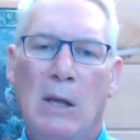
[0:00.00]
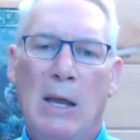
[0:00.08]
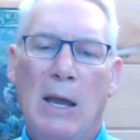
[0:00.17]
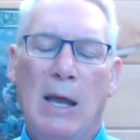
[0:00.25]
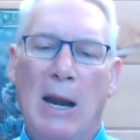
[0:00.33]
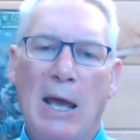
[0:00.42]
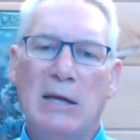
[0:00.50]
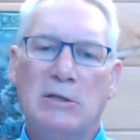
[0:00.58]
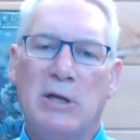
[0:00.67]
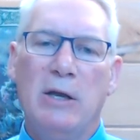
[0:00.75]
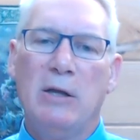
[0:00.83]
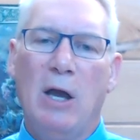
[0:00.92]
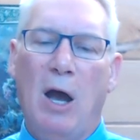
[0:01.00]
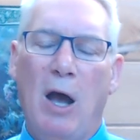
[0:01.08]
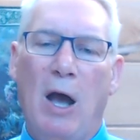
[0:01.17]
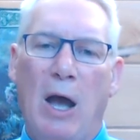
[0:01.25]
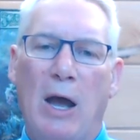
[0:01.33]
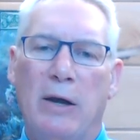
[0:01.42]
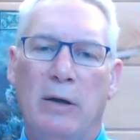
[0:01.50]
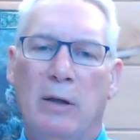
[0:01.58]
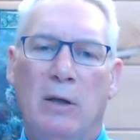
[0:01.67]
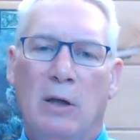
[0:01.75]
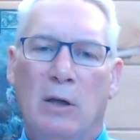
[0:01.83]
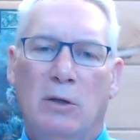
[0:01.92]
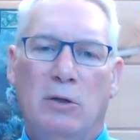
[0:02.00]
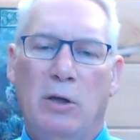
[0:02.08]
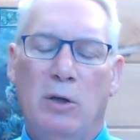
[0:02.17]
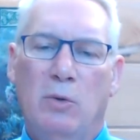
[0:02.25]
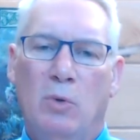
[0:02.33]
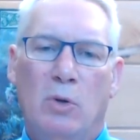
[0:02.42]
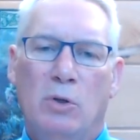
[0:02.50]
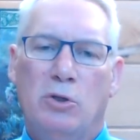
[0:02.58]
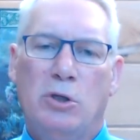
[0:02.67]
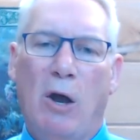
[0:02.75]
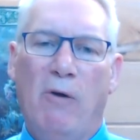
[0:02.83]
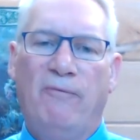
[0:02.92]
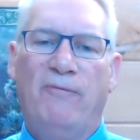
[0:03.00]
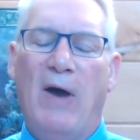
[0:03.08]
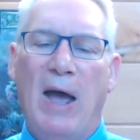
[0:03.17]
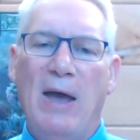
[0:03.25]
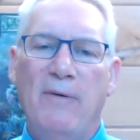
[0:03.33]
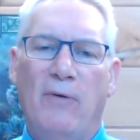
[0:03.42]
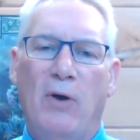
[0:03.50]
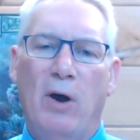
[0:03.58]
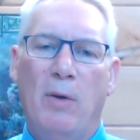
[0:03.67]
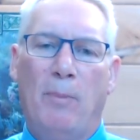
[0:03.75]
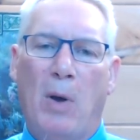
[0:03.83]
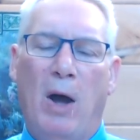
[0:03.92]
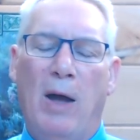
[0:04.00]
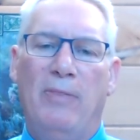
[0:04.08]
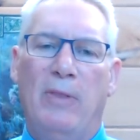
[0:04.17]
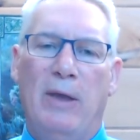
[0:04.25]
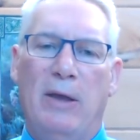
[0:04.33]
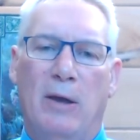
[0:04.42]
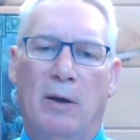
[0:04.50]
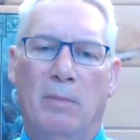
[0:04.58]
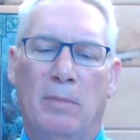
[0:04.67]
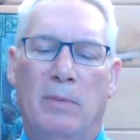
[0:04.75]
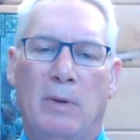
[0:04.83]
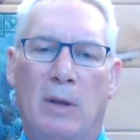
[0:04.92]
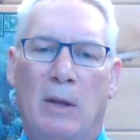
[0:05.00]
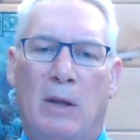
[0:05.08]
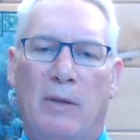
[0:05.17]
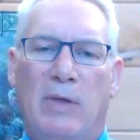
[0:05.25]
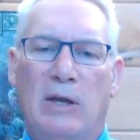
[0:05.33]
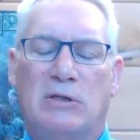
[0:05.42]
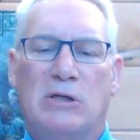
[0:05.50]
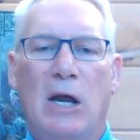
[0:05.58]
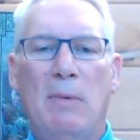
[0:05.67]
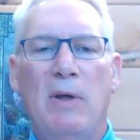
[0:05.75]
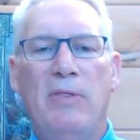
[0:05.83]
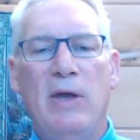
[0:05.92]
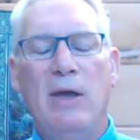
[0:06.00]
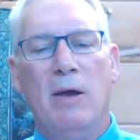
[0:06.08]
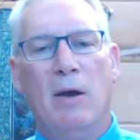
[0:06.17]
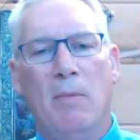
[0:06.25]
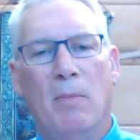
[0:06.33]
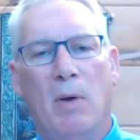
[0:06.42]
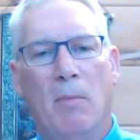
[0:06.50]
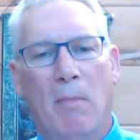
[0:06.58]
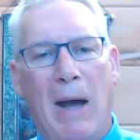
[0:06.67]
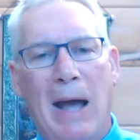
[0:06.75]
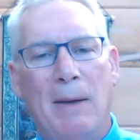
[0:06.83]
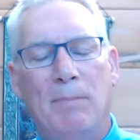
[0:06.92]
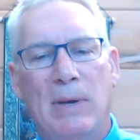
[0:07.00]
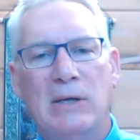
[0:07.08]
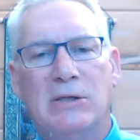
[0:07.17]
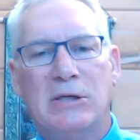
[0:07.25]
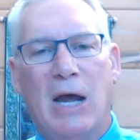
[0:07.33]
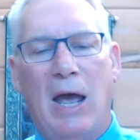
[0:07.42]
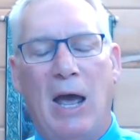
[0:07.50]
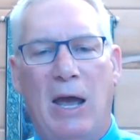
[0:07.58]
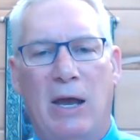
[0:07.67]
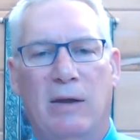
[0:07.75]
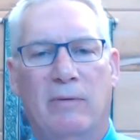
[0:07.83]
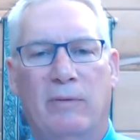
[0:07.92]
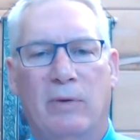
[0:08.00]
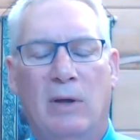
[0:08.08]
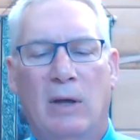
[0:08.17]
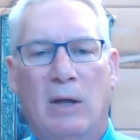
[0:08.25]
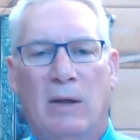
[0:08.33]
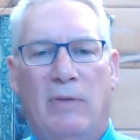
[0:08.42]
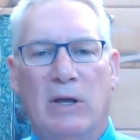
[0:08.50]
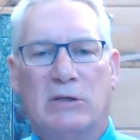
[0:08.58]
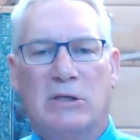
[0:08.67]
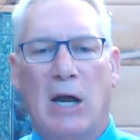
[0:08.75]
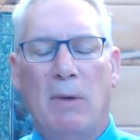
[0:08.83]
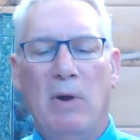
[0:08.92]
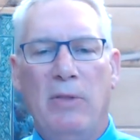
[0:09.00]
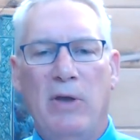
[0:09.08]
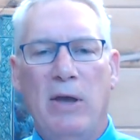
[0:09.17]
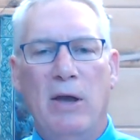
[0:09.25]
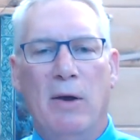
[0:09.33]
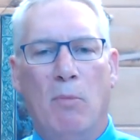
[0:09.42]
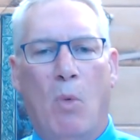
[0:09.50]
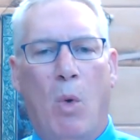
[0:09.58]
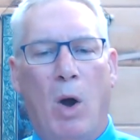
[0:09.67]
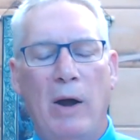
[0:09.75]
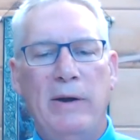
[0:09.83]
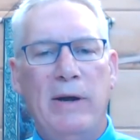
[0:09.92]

and asking God to show favor upon them that some of them might be saved, that some of them one